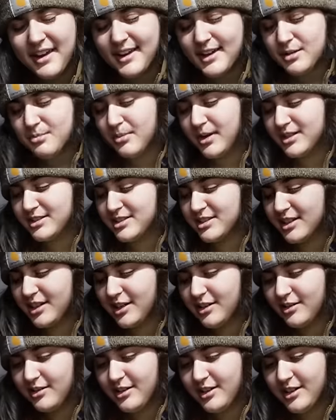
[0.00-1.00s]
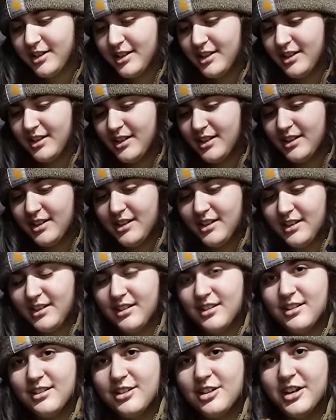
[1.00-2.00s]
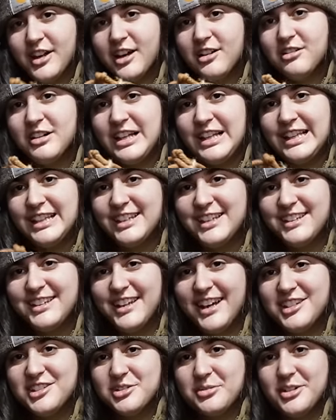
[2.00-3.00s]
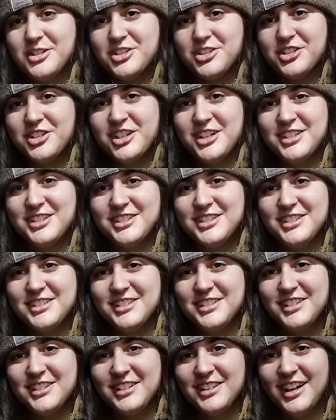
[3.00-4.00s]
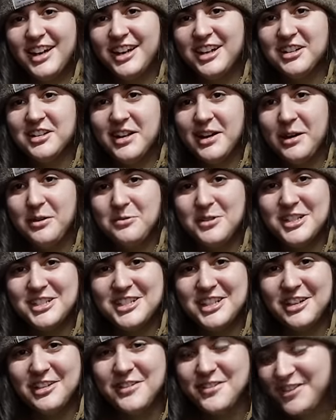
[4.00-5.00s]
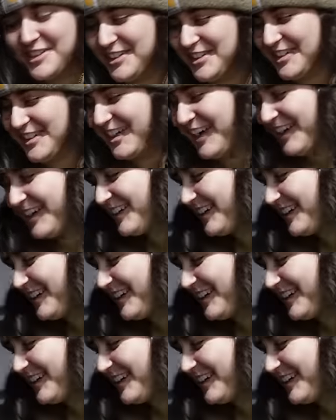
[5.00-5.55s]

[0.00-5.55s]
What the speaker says: 8 months ago, look how clean that sweatshirt is. I couldn't help myself. I